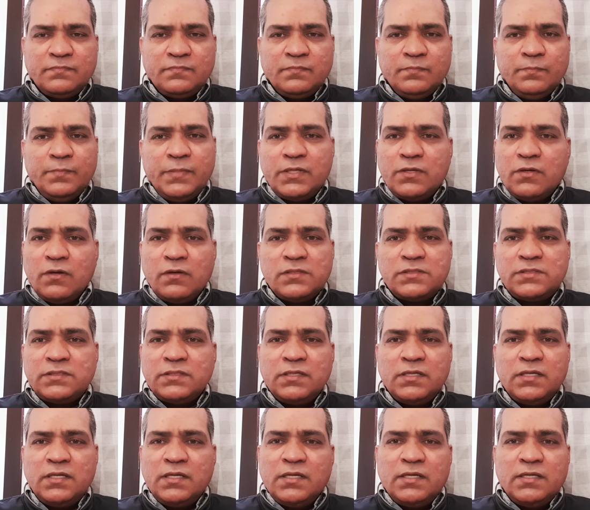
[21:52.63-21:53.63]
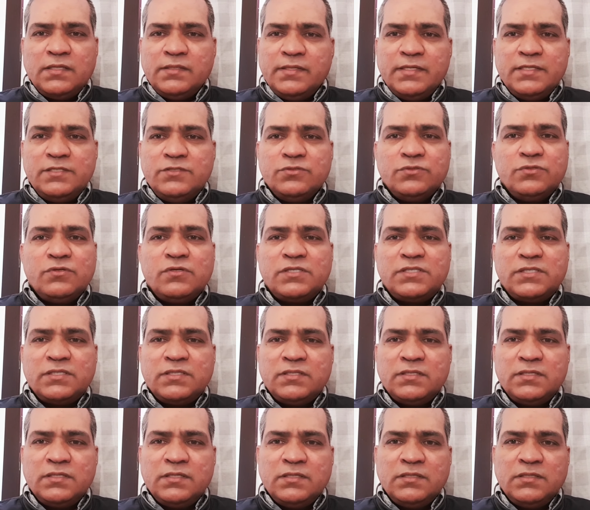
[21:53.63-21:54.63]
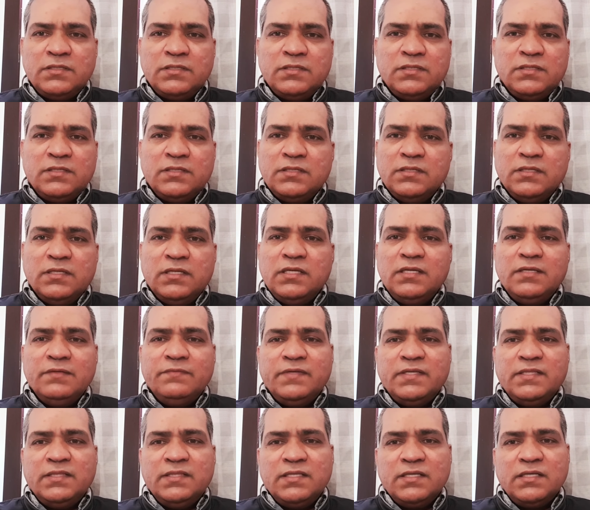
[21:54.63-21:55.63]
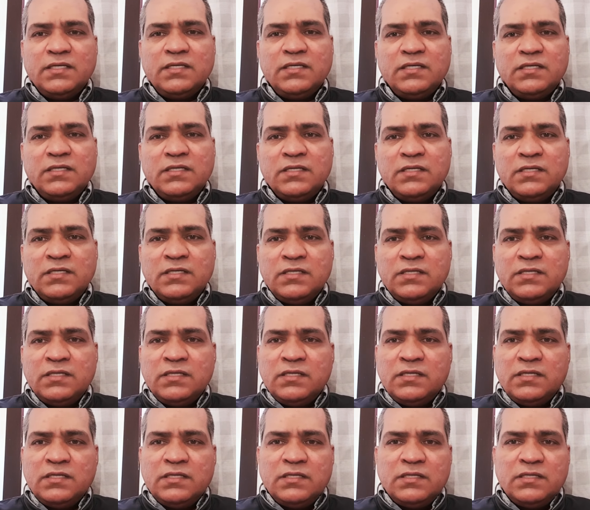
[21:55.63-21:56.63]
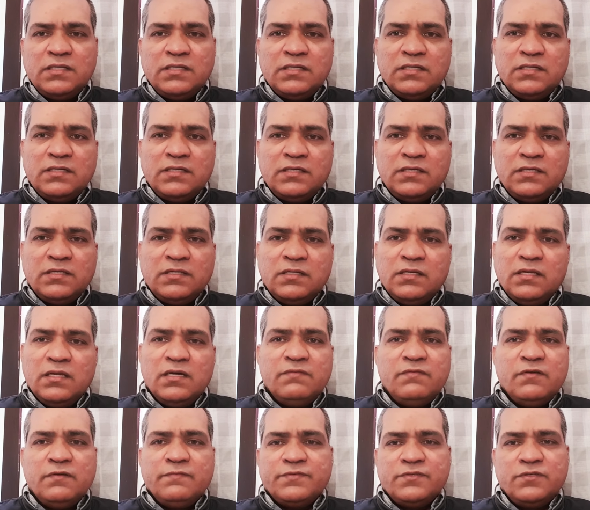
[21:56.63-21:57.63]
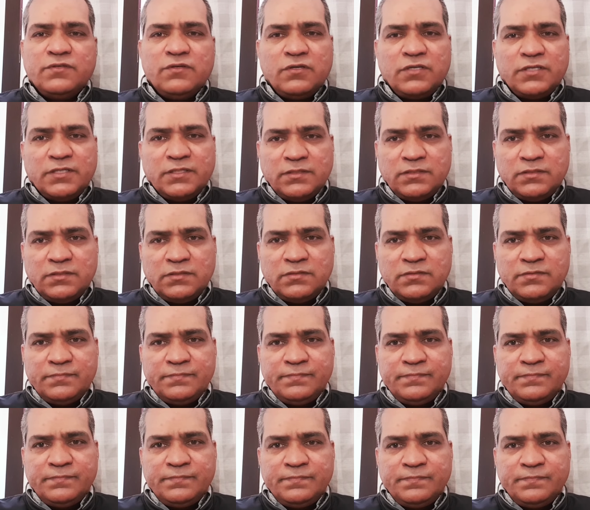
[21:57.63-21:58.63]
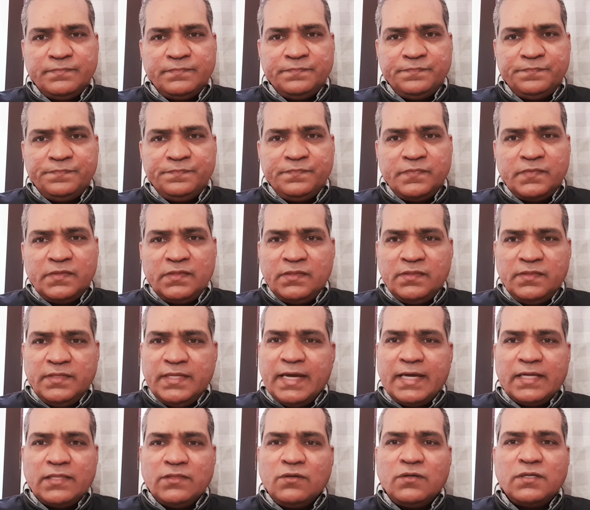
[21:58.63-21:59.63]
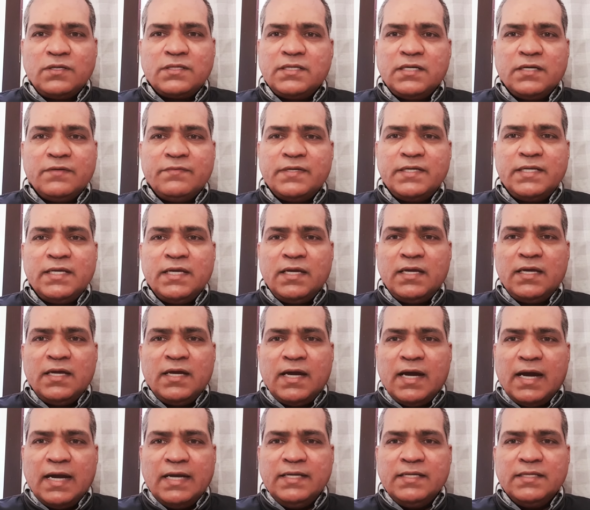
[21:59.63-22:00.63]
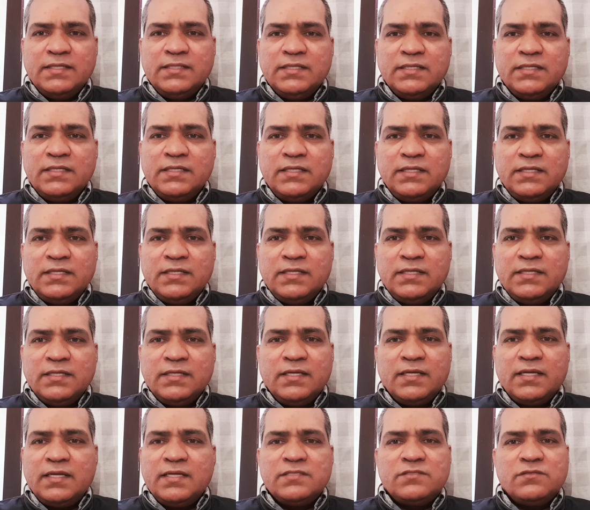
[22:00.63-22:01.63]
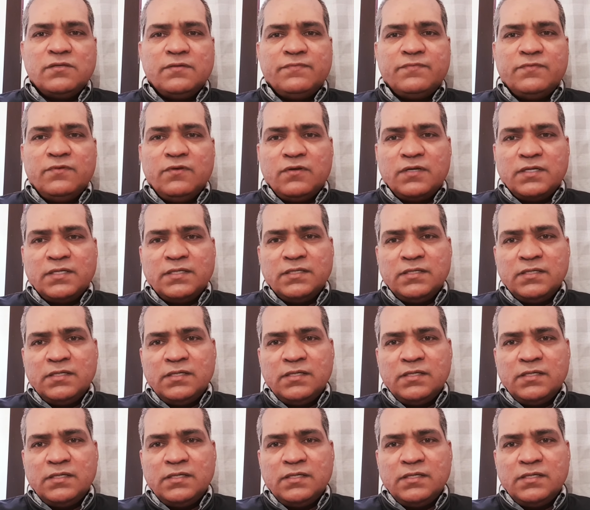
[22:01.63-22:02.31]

Because they do not live in the love of God. They are not covered under the grace of God.